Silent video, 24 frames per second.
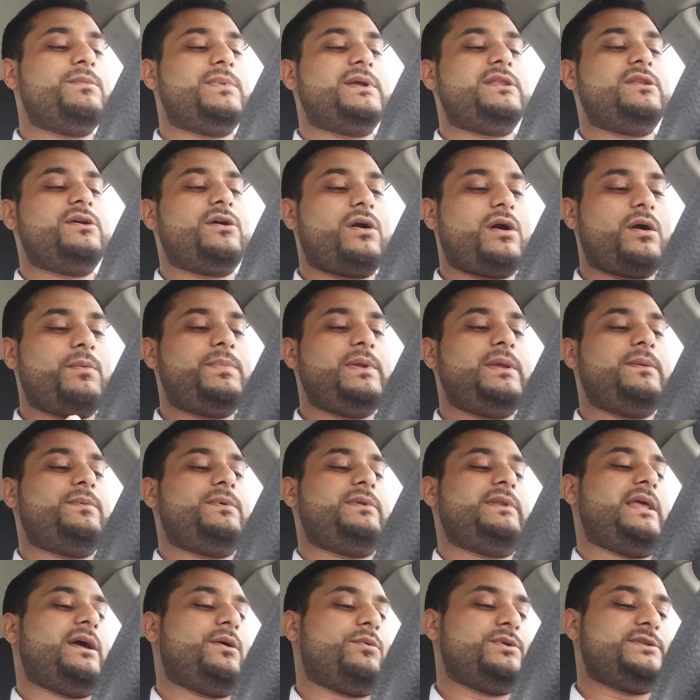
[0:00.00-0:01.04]
but there are
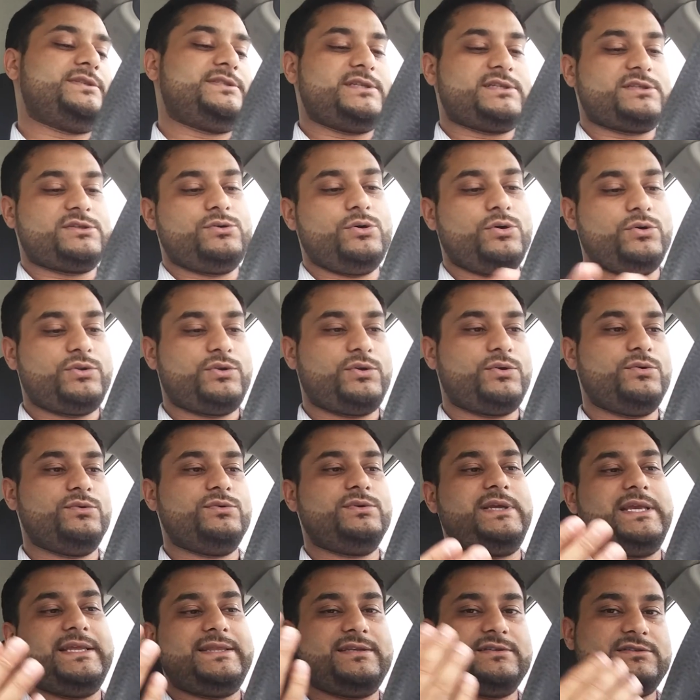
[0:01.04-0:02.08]
people that would just go
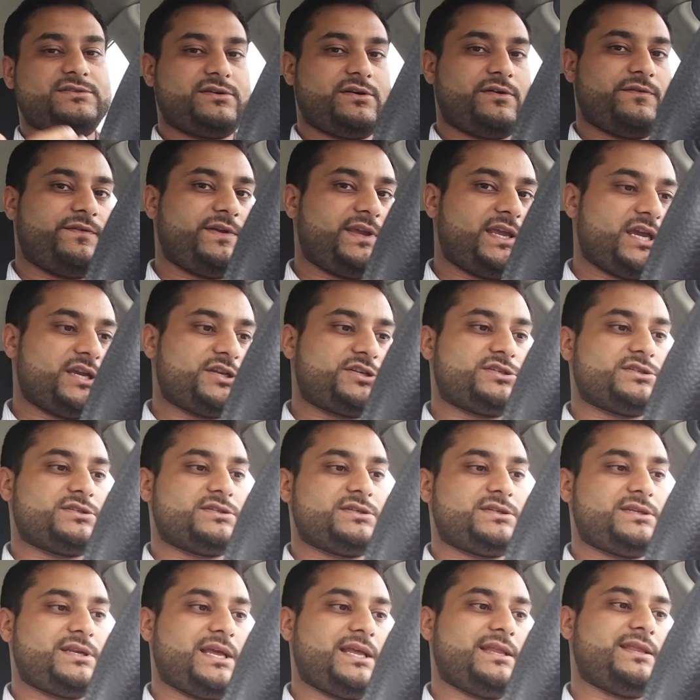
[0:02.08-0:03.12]
through get the
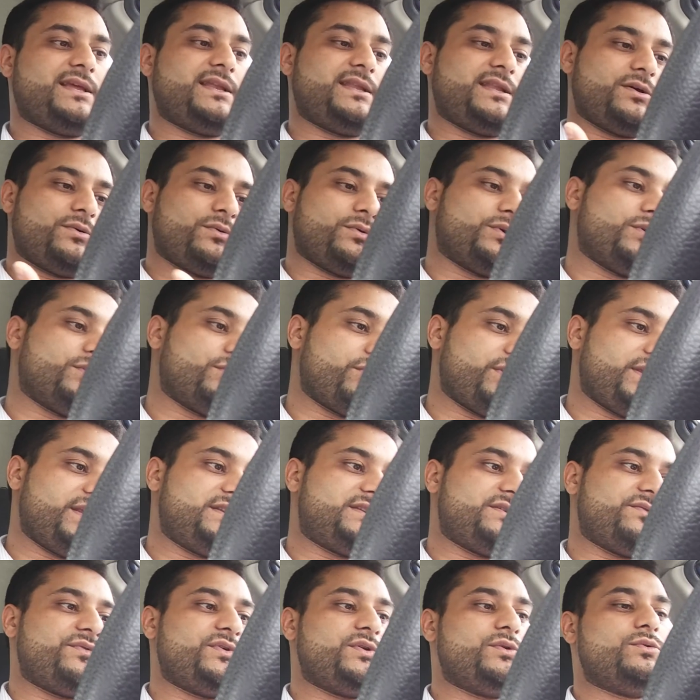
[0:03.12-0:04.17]
certification and then they will go to
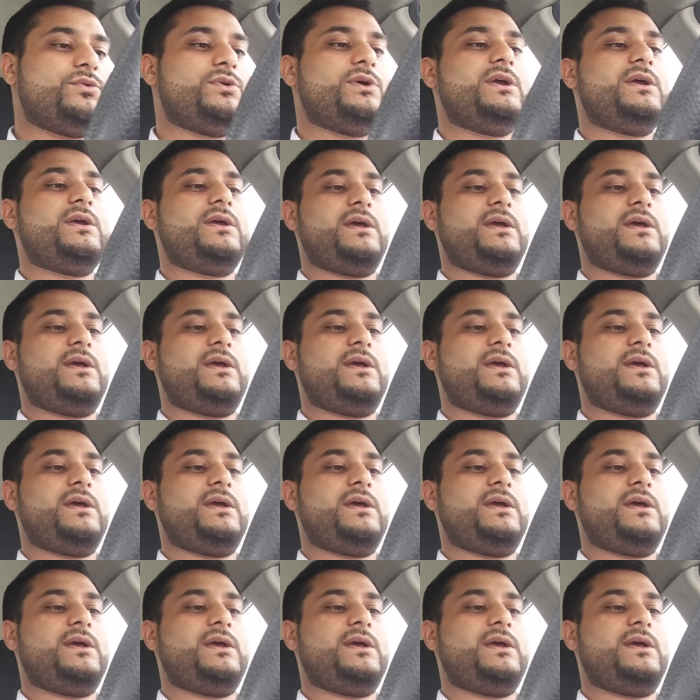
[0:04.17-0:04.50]
interview